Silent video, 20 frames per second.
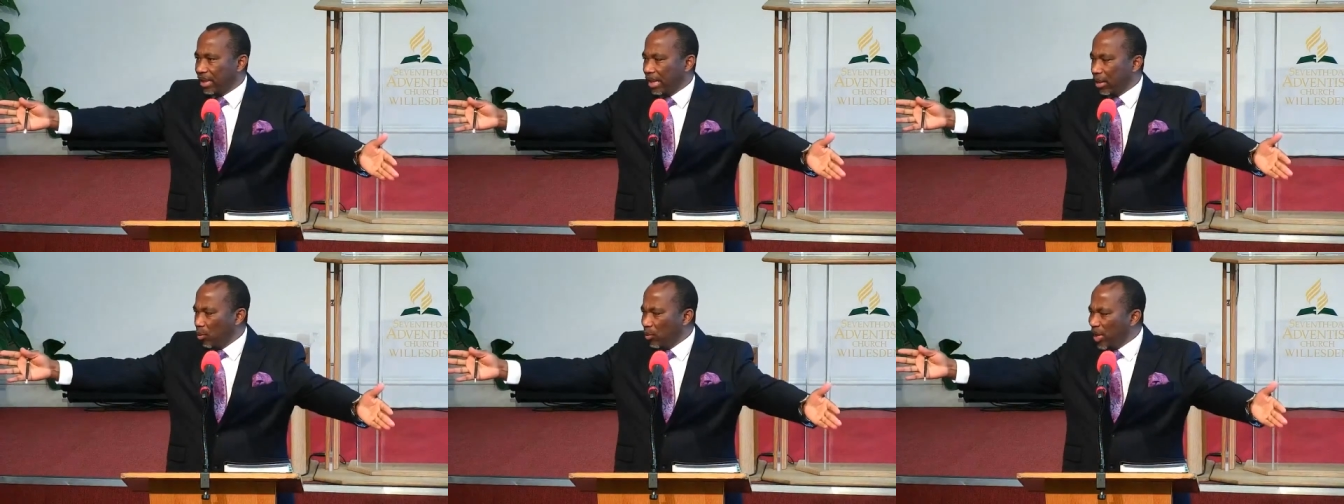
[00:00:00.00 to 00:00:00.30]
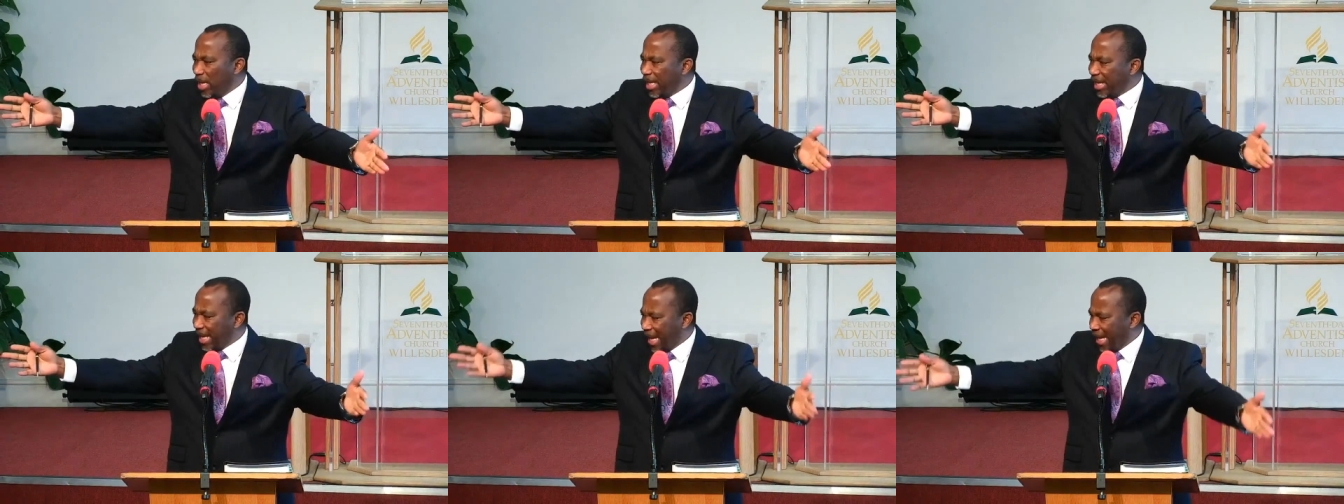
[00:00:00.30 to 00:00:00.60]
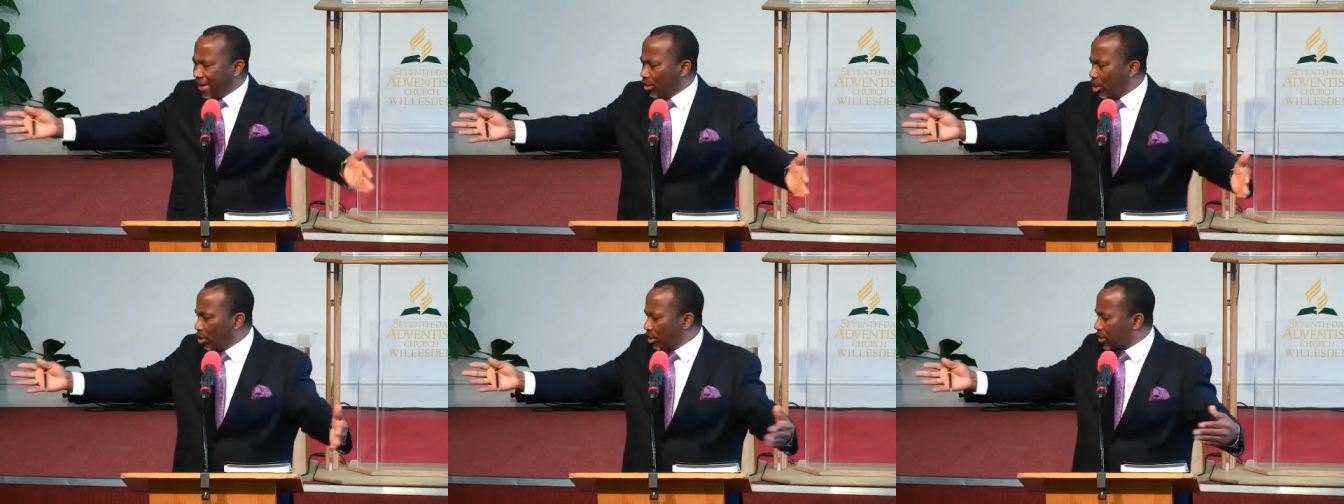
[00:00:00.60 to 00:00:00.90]
We
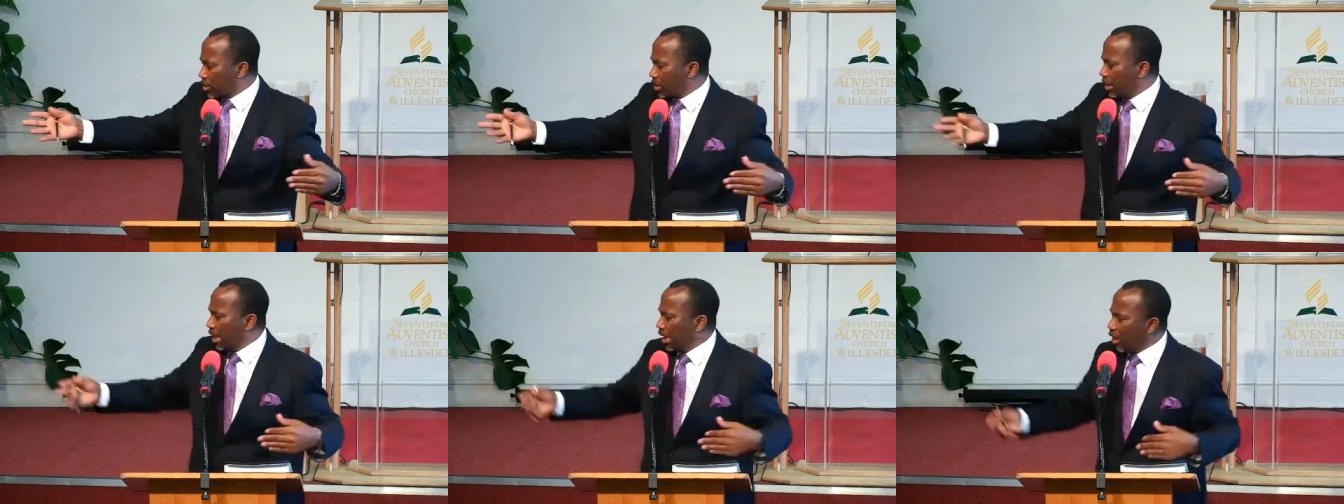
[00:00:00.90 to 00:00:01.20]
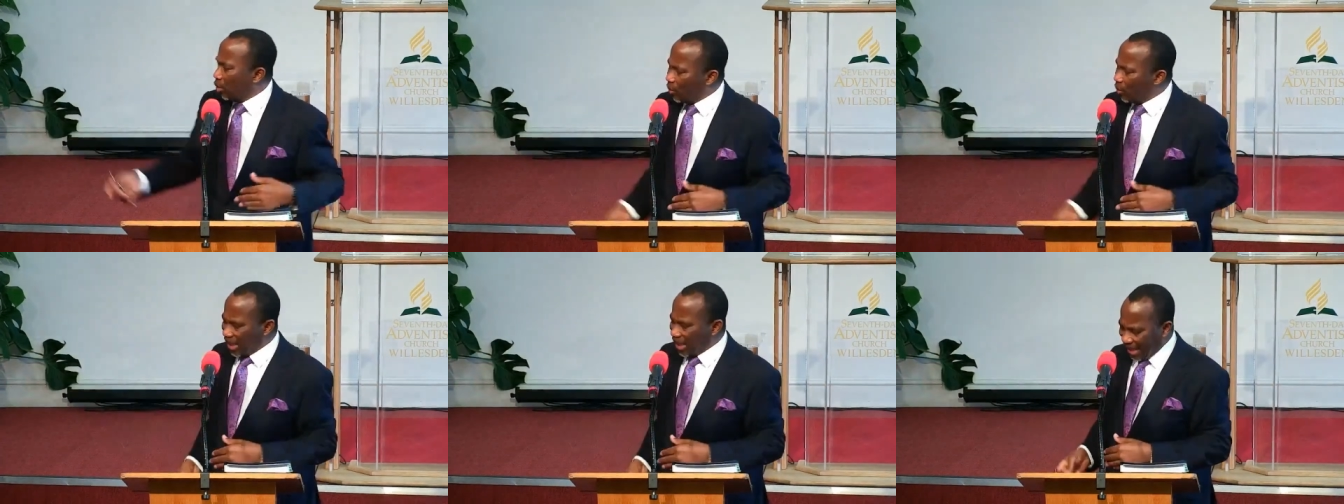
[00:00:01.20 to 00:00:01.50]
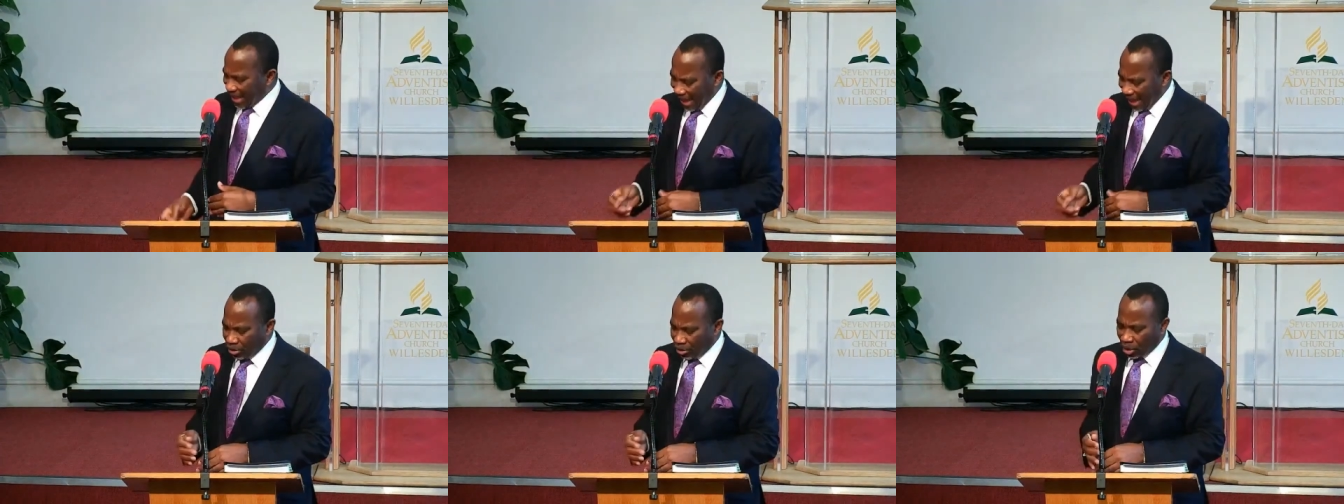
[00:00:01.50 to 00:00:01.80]
cannot
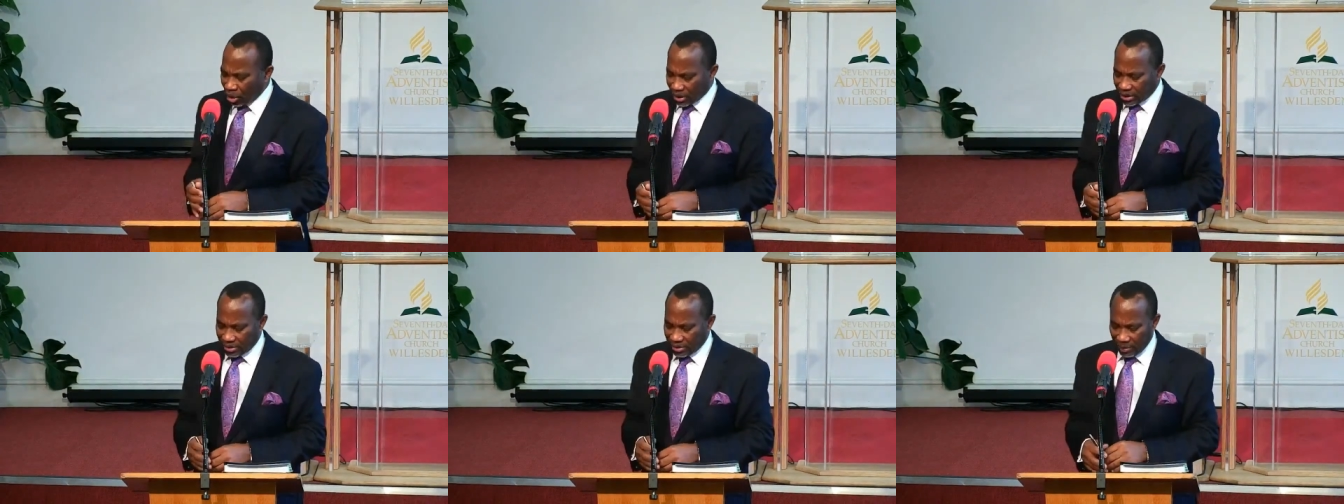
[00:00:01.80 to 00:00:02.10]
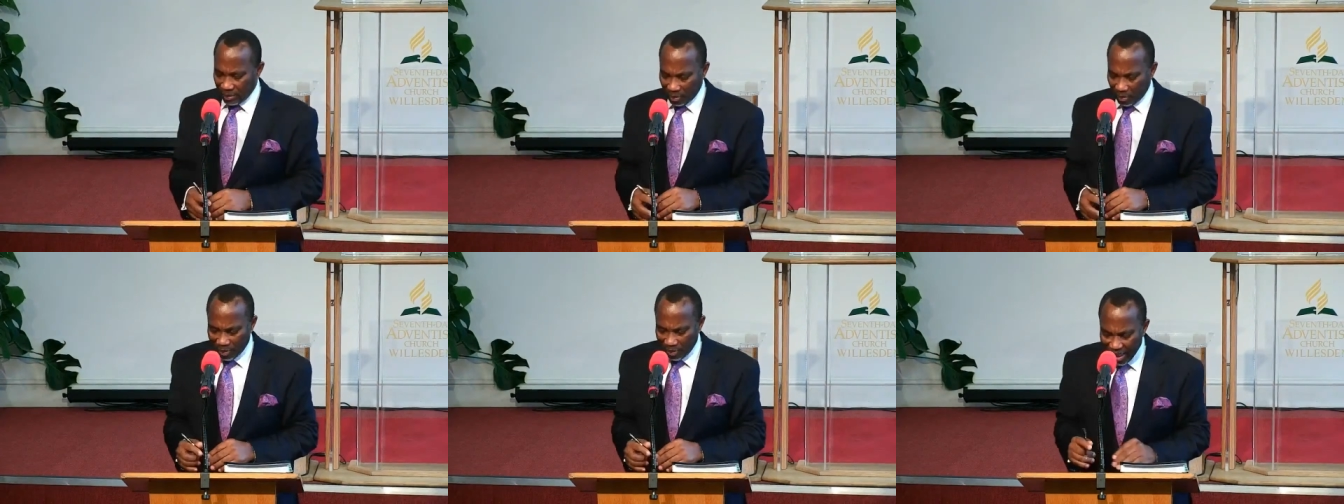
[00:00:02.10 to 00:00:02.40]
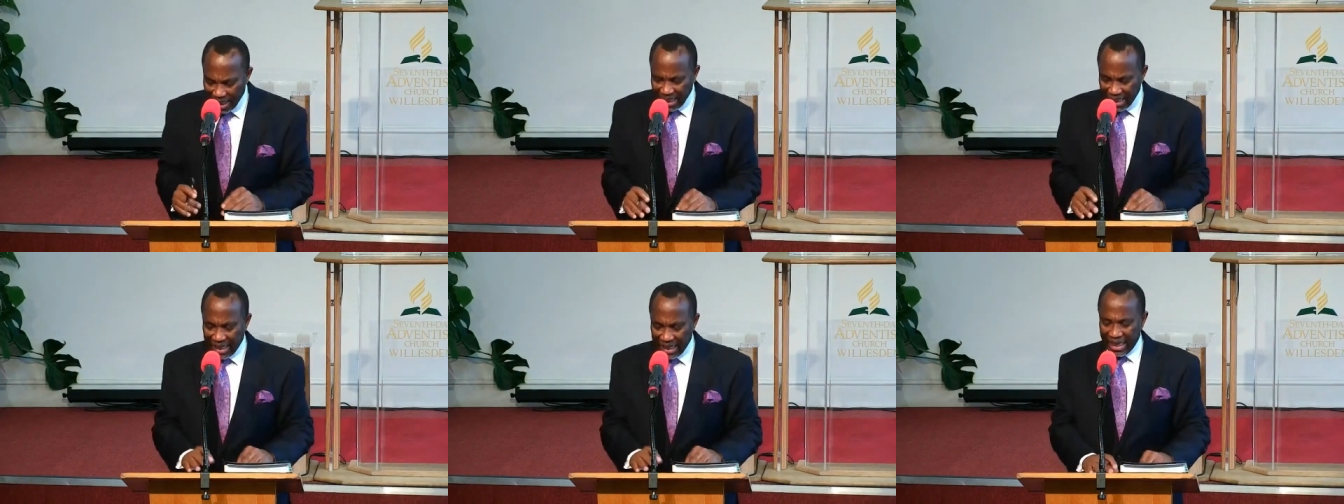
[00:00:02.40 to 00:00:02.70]

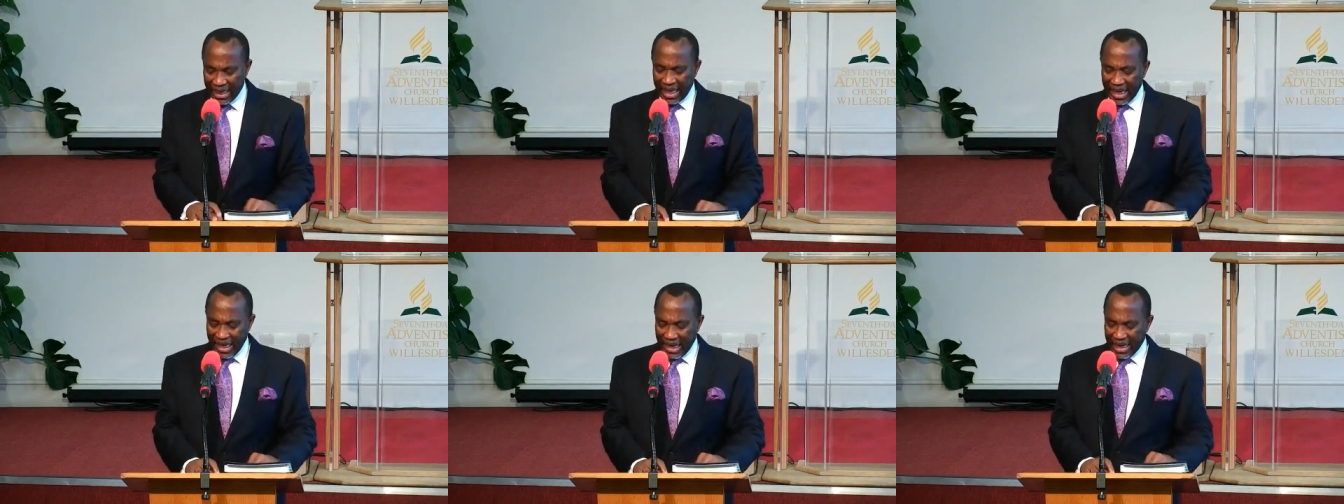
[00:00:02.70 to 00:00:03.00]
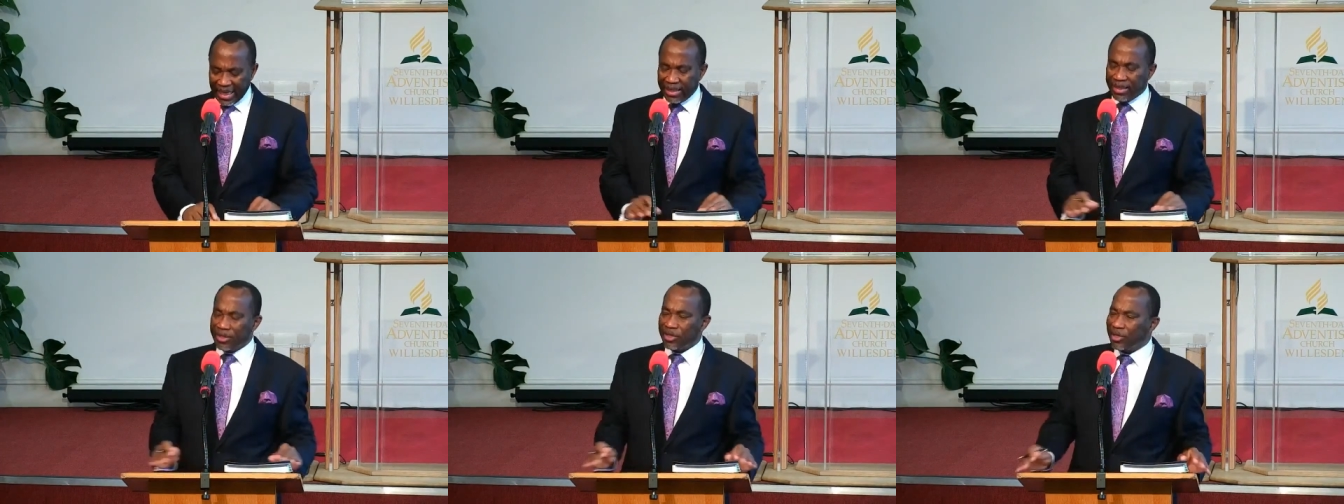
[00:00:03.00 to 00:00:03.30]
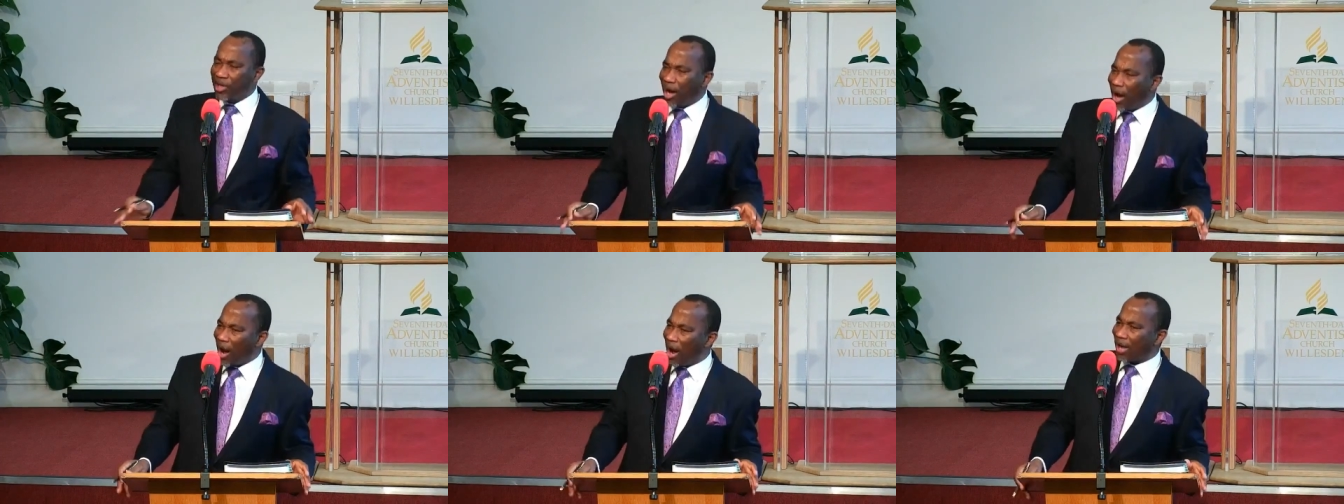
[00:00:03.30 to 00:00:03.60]
be in
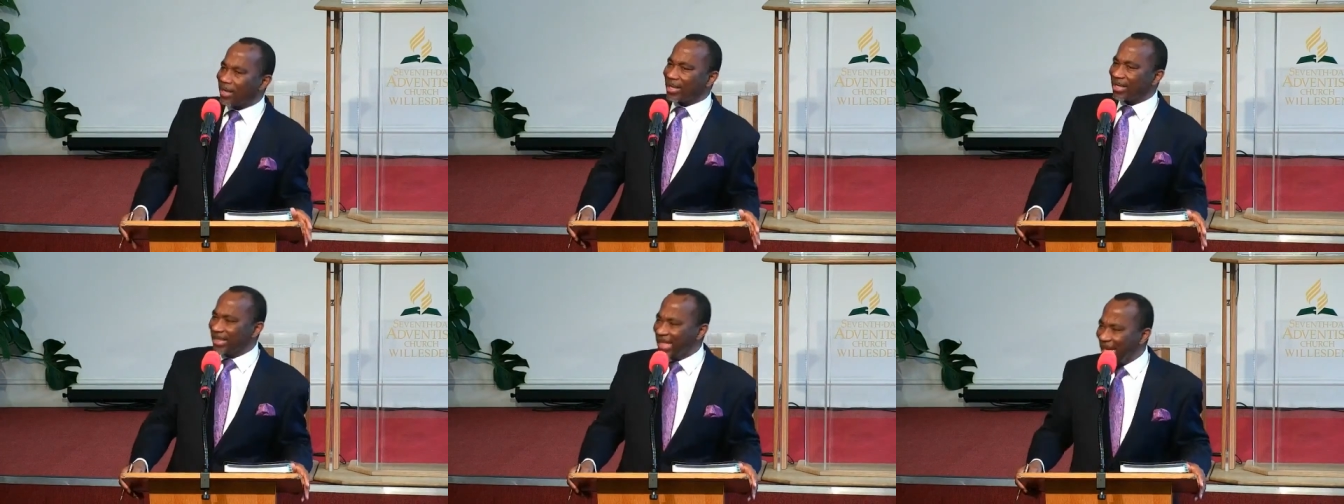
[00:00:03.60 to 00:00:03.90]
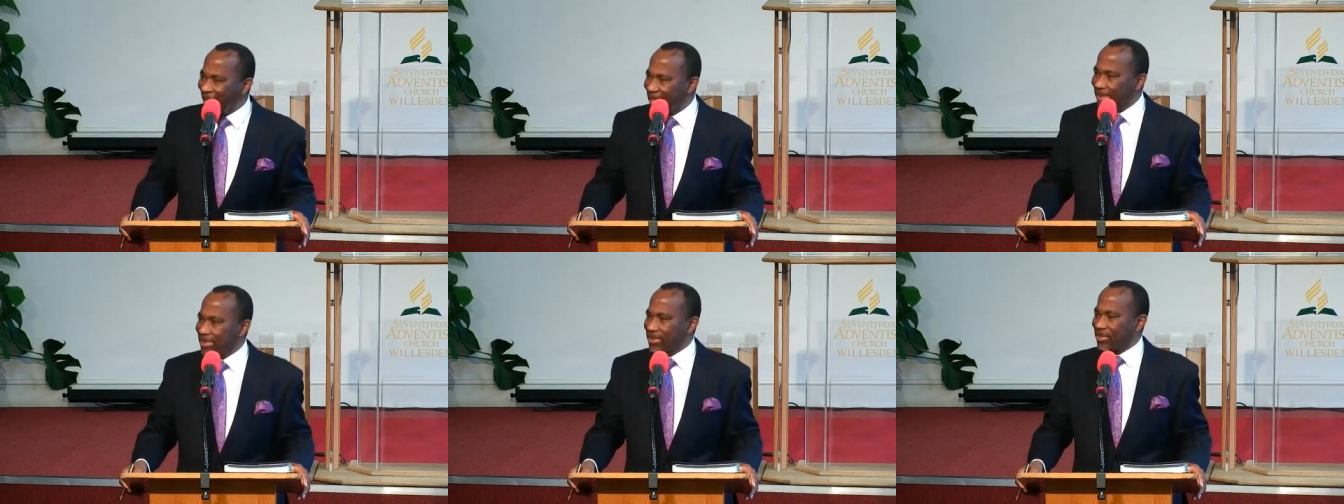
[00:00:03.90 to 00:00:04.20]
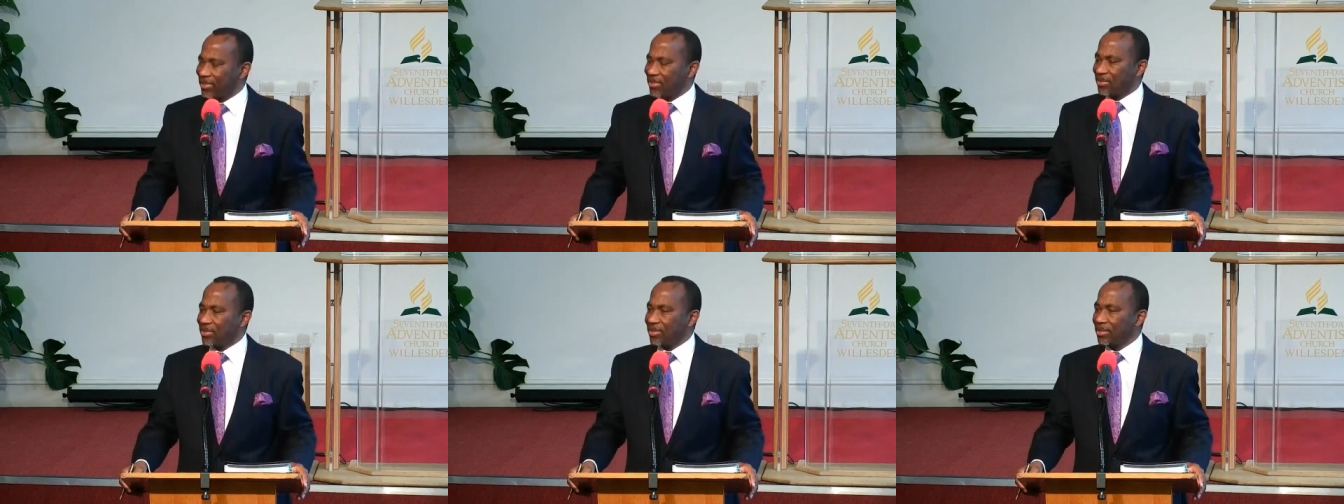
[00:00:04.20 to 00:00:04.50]

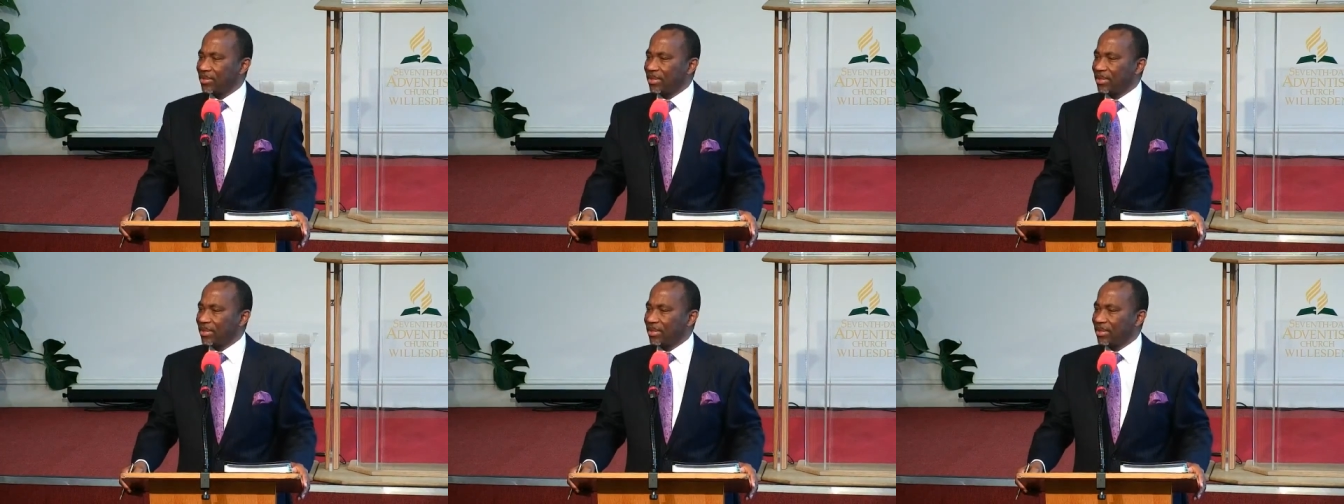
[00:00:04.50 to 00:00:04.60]
darkness,